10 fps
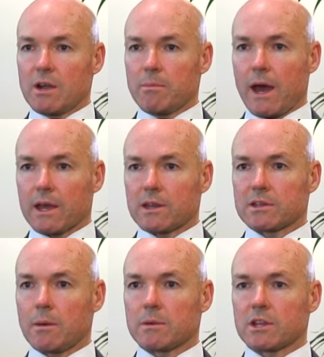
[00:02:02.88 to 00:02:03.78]
market is
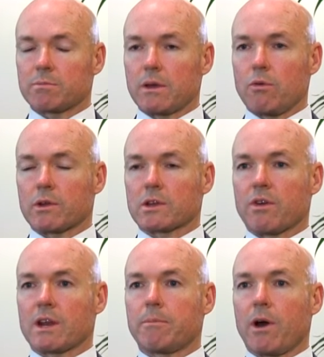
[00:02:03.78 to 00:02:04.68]
something that's been
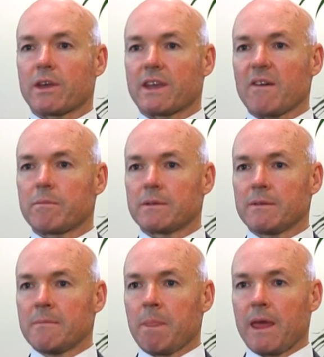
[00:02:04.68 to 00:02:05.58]
orchestrated by the government
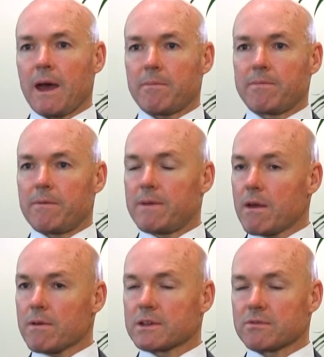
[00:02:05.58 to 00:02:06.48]
for
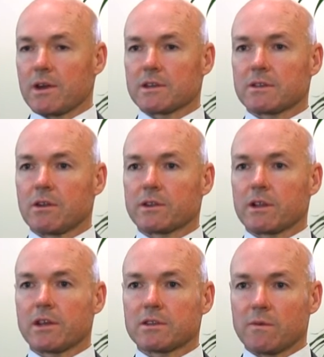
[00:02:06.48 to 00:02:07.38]
various reasons, not the
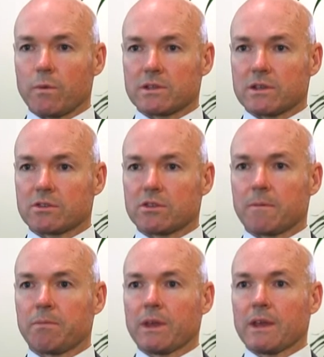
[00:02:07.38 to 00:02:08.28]
least of which is to